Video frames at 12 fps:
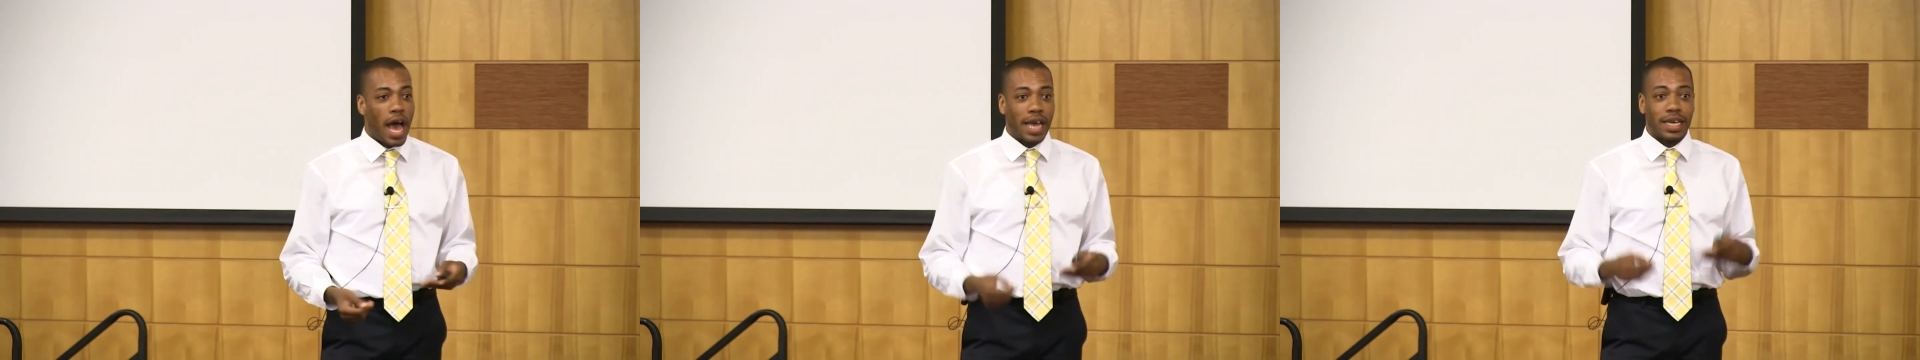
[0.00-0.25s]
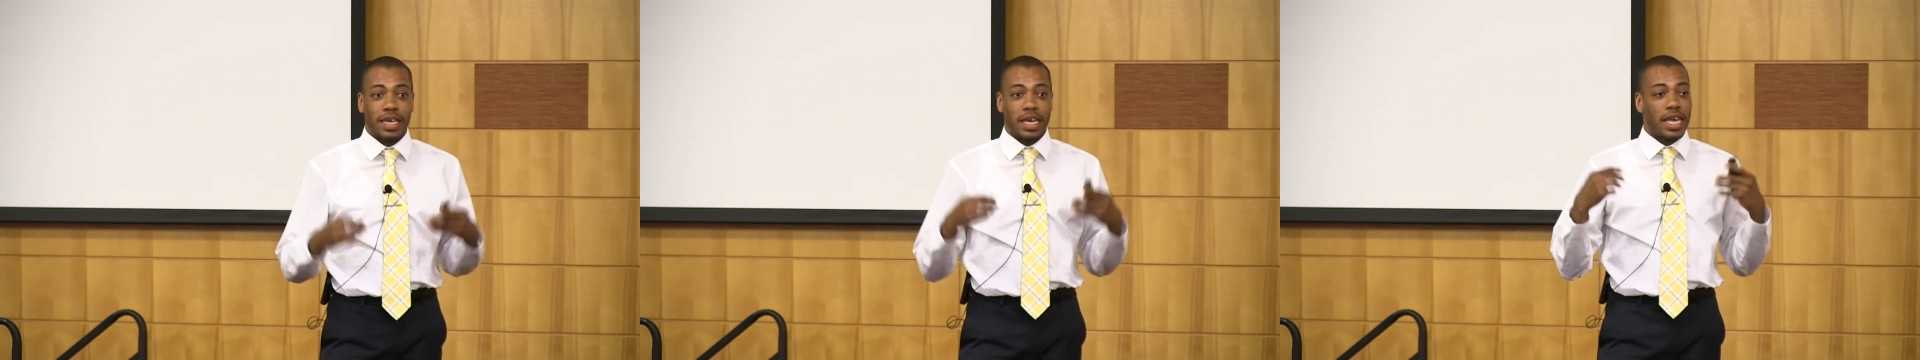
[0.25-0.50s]

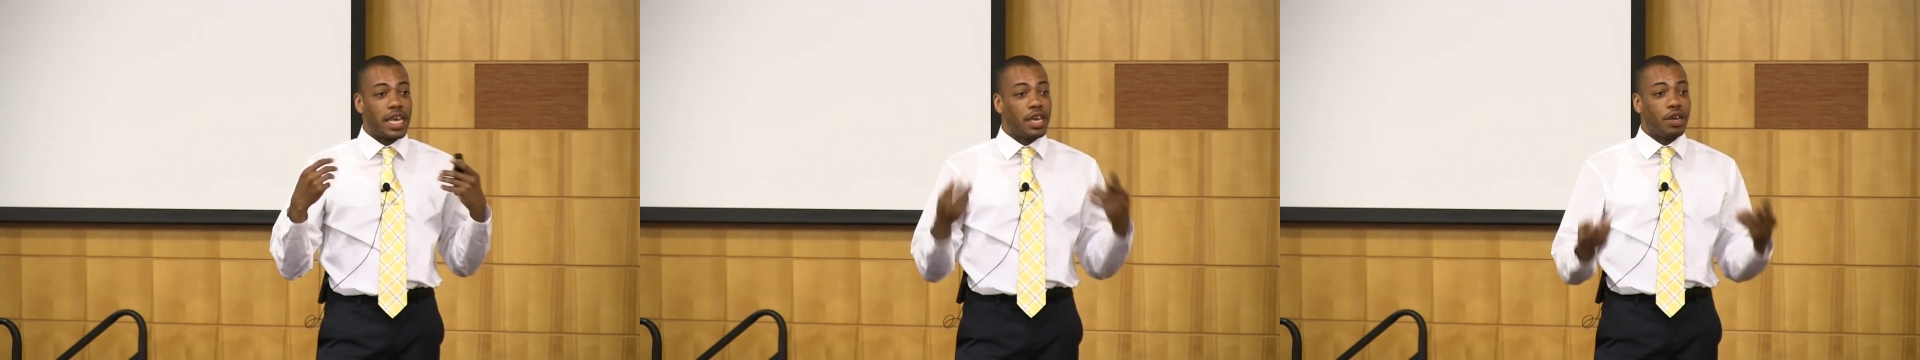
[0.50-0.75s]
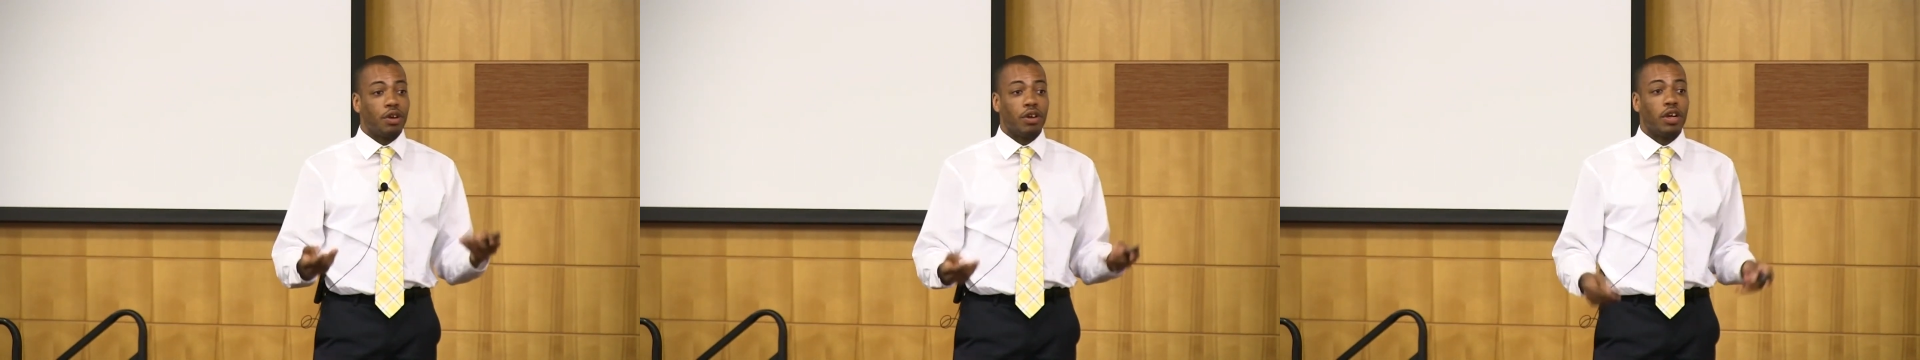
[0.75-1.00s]
I
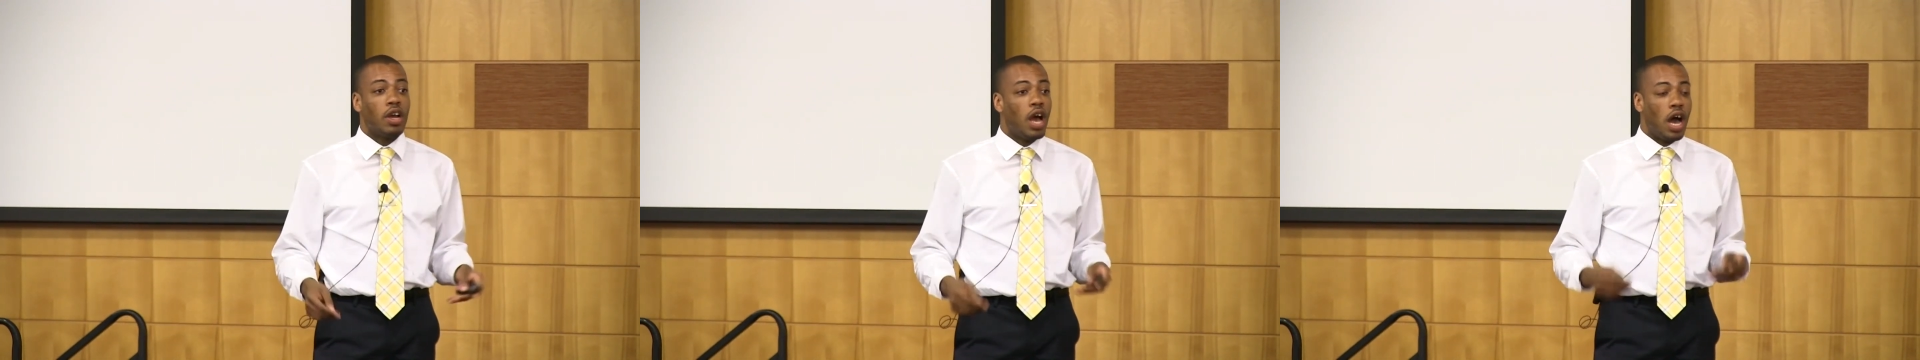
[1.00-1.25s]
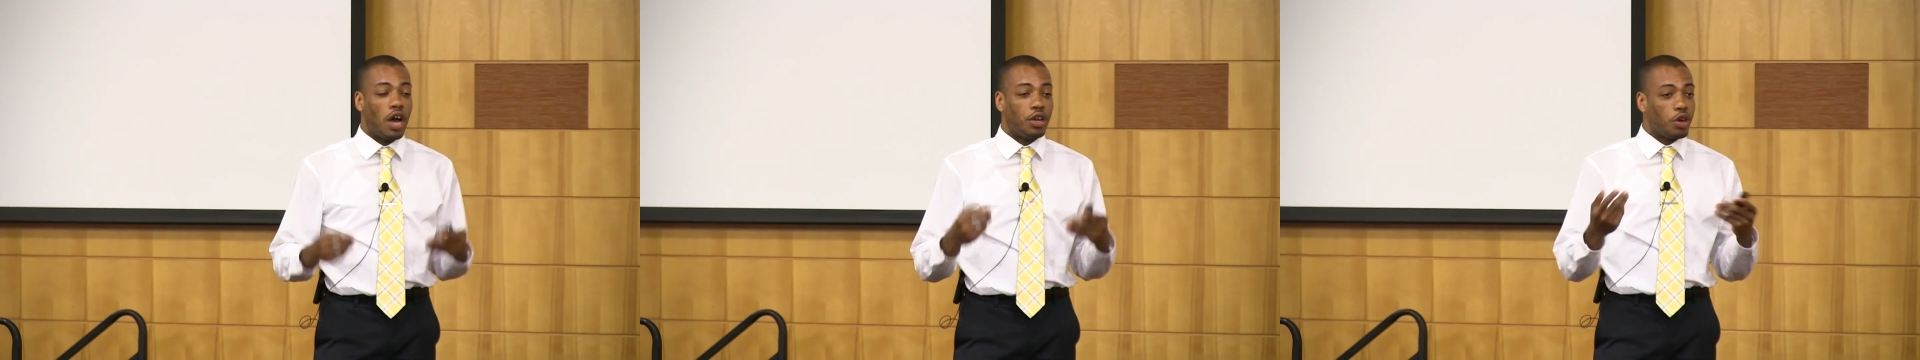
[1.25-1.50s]
hear
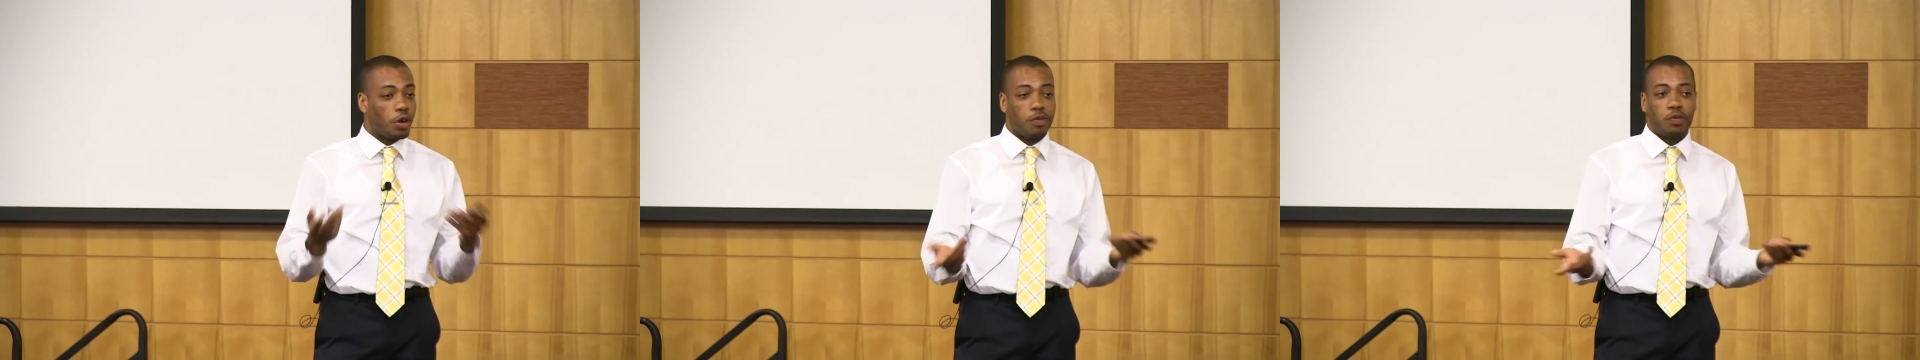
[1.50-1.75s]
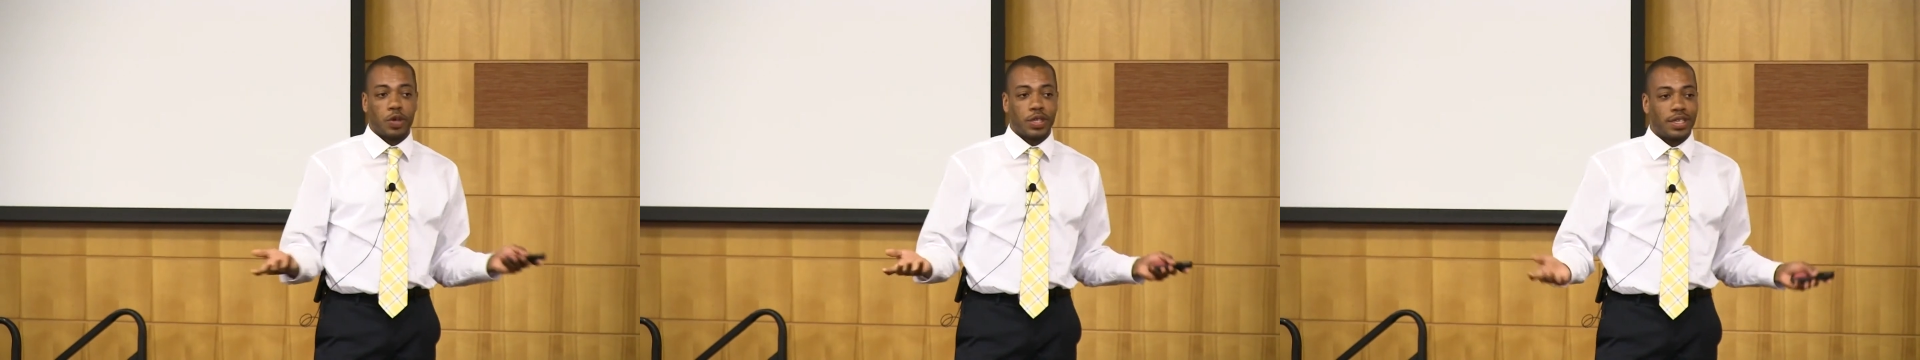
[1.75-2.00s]
unheard
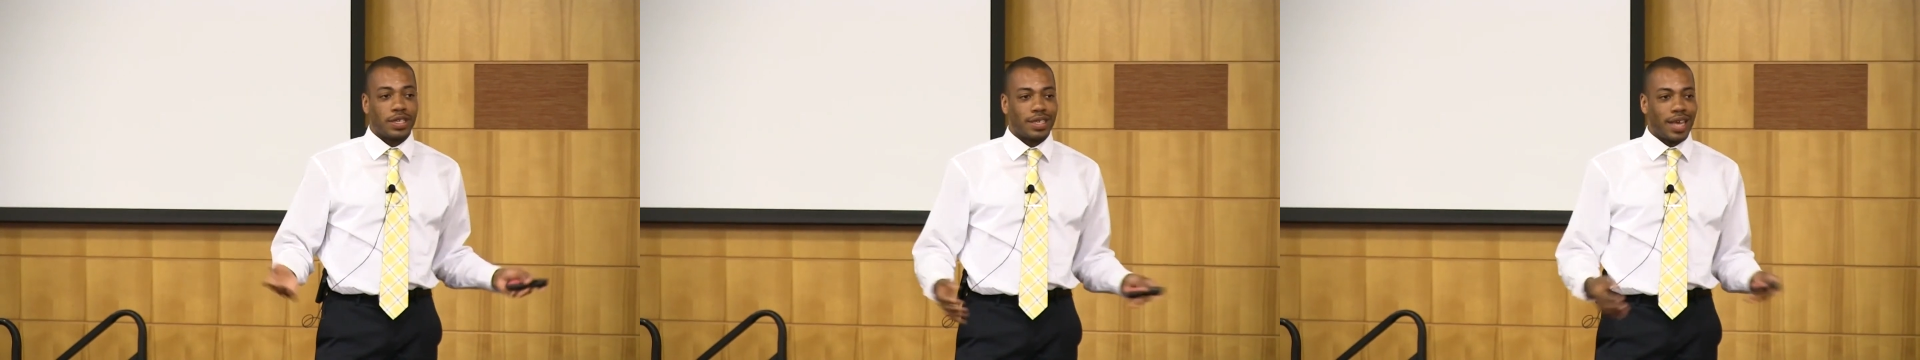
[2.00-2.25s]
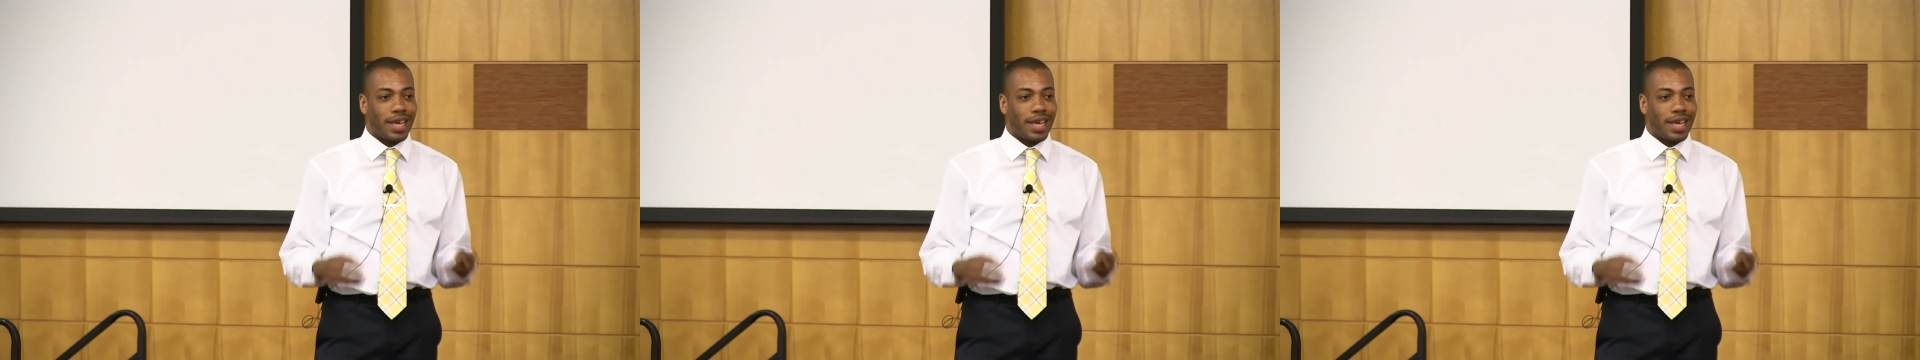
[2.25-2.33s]
voices,